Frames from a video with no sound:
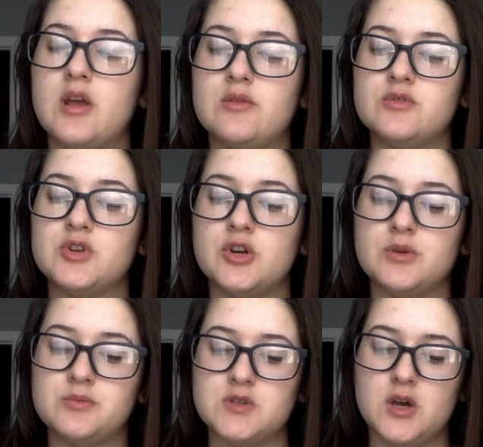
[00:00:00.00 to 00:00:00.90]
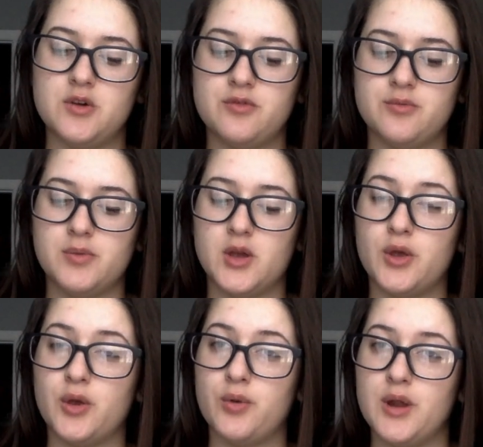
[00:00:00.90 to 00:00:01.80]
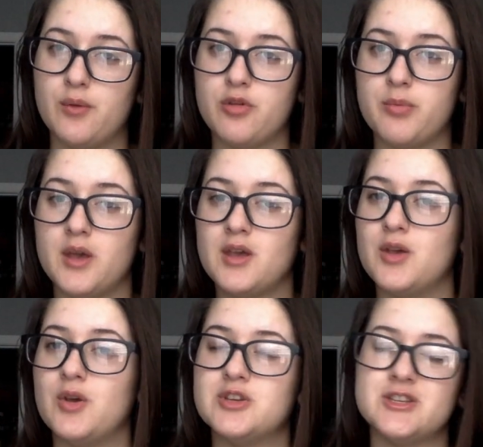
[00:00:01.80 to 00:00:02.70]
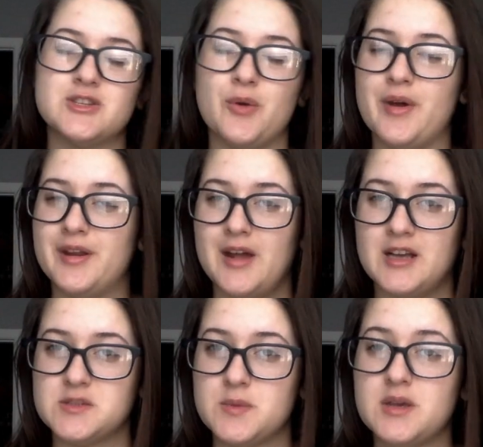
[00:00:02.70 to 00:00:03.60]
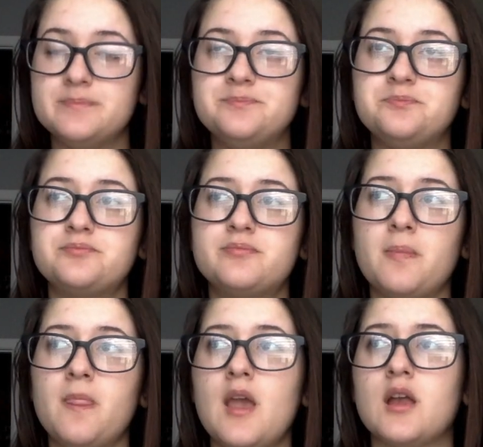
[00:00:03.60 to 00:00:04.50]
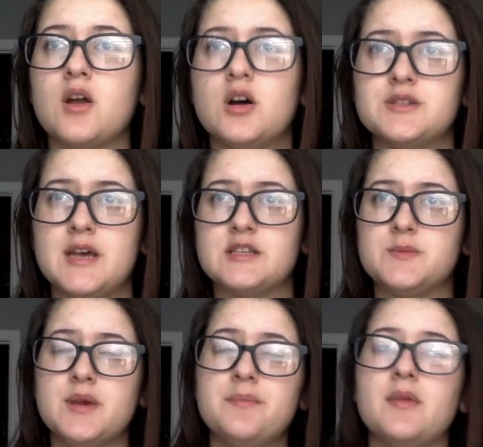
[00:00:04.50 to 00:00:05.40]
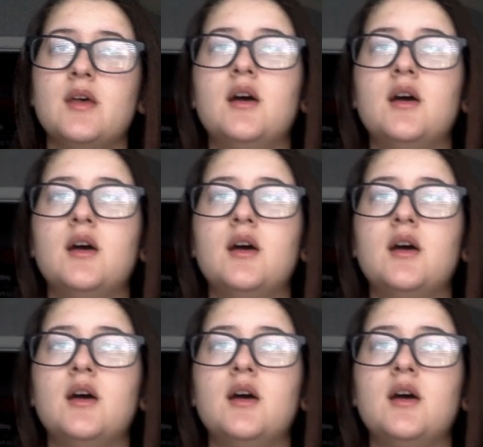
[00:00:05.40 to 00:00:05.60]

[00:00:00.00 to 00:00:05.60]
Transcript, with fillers: in terms of booking a reading with me, you can just go out and ask me, contact me.